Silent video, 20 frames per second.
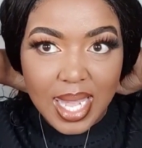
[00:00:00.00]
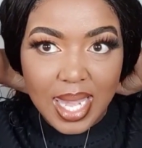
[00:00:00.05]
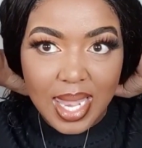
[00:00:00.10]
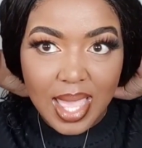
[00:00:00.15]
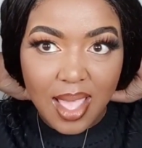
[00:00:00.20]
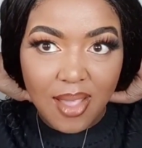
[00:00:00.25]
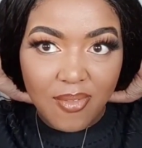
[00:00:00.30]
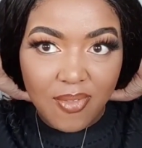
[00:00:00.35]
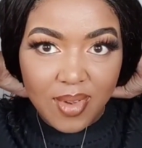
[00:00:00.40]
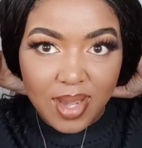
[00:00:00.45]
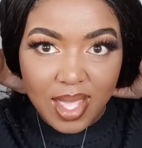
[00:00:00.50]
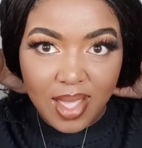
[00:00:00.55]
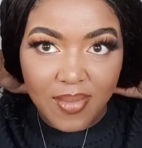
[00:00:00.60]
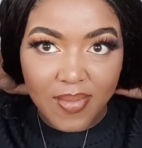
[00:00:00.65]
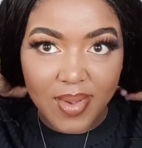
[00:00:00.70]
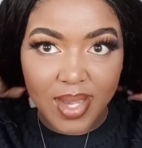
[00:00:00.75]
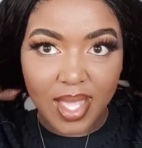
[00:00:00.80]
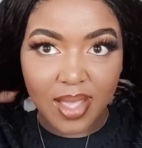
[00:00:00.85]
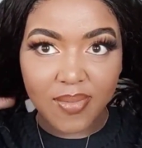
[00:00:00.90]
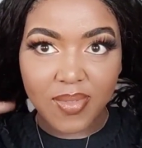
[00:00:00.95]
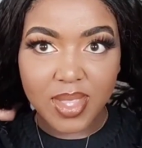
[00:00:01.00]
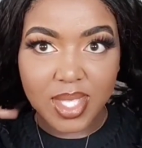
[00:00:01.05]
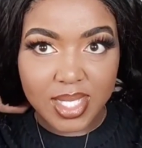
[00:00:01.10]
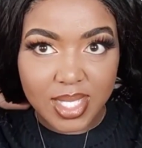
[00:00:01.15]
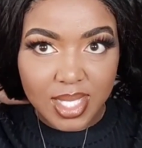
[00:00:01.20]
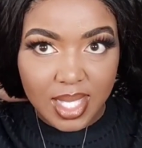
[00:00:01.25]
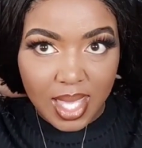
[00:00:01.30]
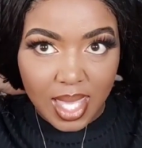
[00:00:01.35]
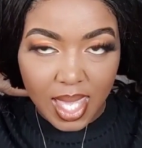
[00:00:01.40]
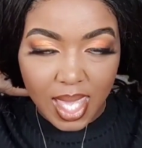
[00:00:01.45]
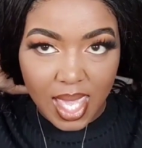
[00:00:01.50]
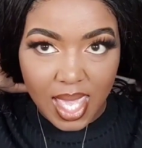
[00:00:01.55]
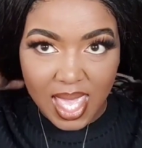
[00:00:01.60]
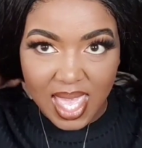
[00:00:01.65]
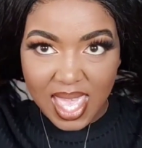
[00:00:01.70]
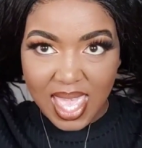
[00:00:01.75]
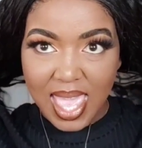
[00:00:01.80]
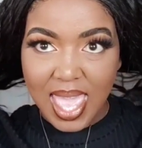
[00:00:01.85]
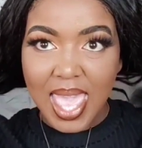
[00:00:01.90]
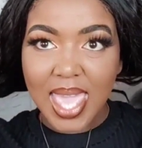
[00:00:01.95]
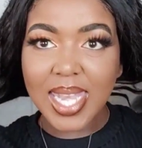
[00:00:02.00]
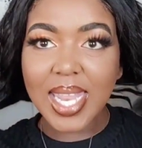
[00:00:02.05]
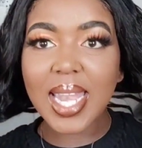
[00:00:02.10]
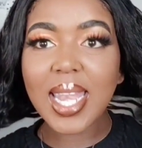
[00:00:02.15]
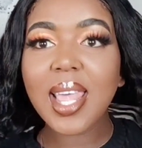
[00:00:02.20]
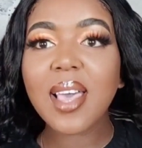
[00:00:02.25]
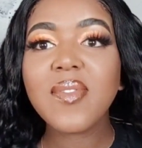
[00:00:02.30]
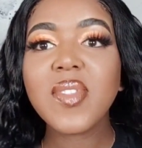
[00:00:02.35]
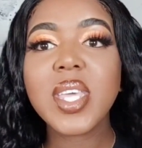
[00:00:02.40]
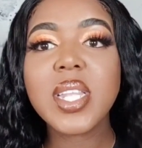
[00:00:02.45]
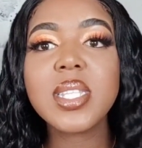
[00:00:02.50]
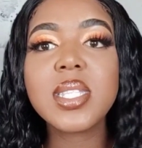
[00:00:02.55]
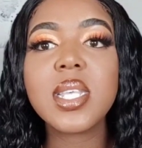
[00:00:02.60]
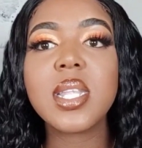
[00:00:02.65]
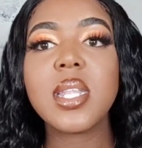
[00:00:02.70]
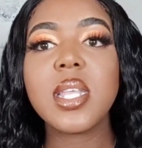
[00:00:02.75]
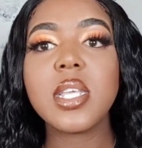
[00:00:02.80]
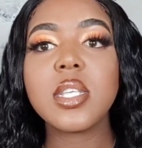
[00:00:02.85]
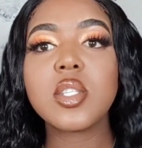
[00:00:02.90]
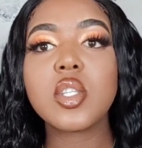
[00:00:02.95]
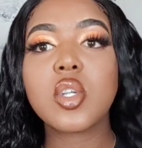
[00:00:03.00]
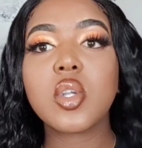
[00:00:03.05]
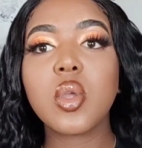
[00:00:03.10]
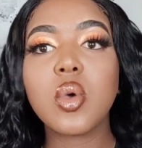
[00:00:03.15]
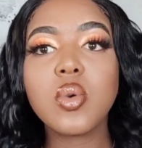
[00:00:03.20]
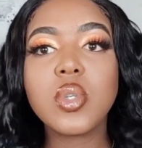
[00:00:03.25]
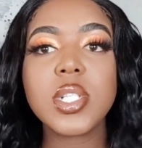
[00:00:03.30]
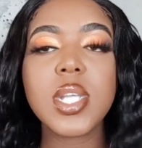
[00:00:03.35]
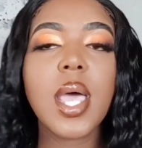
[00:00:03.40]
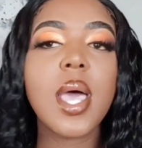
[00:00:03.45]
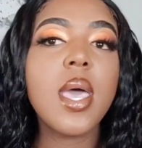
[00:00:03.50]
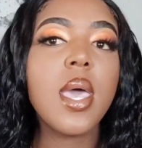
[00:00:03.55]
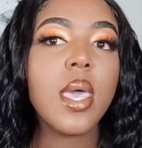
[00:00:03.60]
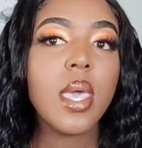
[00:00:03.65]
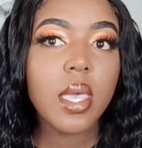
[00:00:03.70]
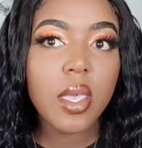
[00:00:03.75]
love this hair, and I love that it's a lace closure.